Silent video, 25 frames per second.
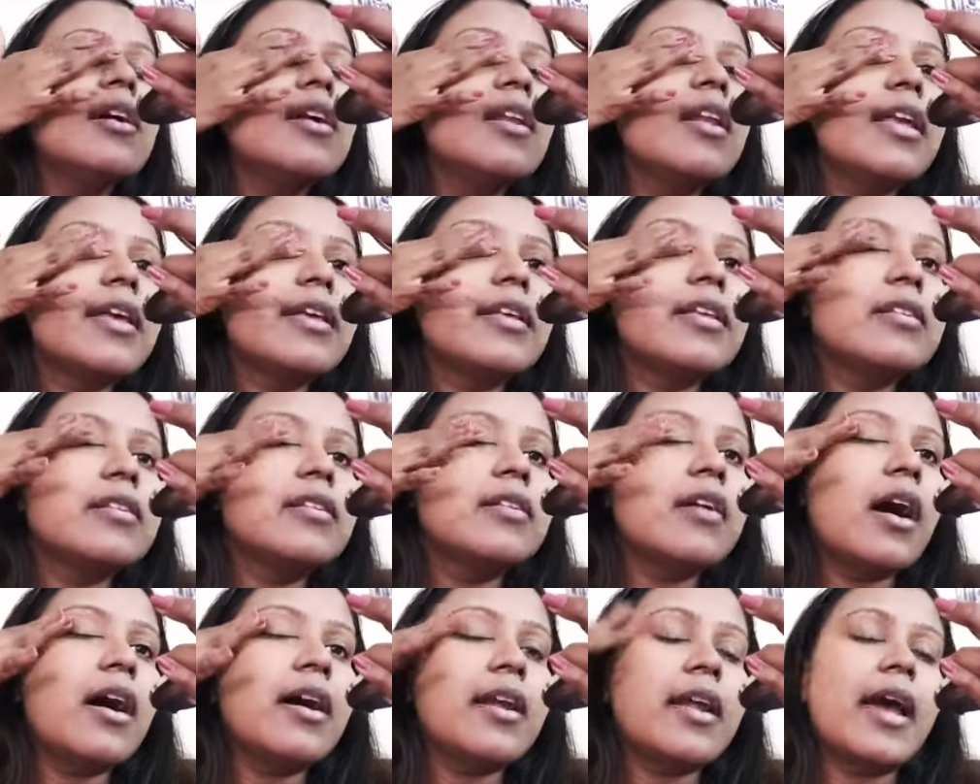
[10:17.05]
Like,
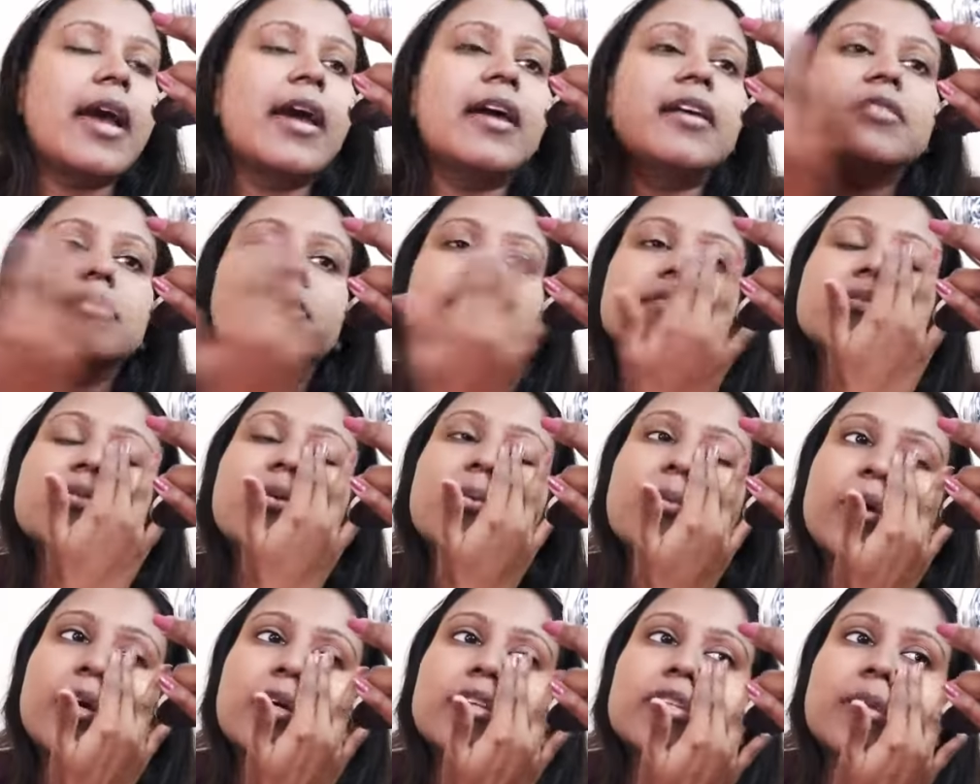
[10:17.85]
our hands
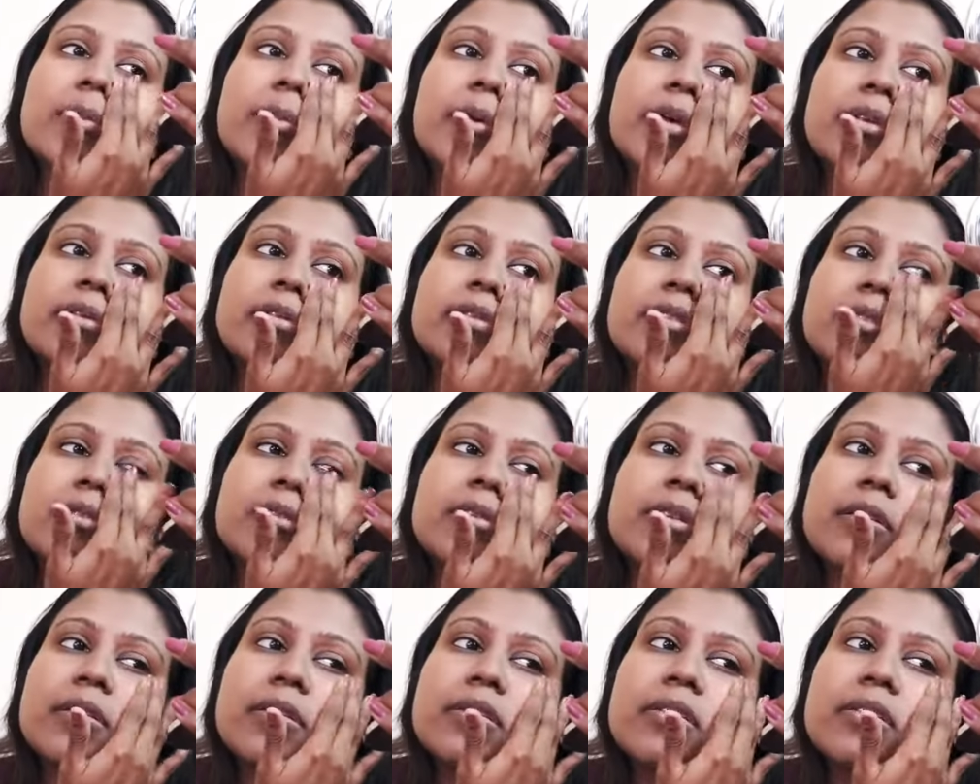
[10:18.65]
work the best.